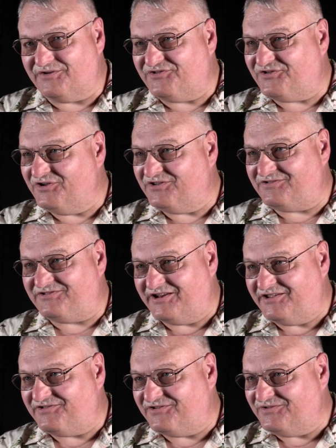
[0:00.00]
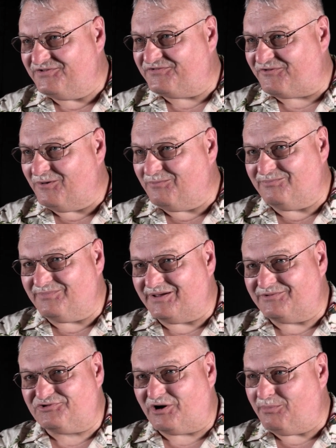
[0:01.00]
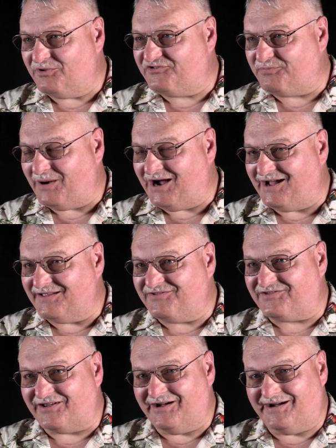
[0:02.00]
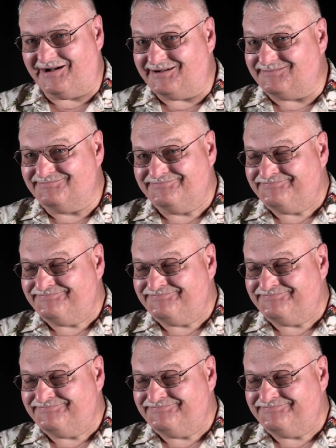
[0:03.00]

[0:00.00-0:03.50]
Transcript: c citizens from troubled spots, uh,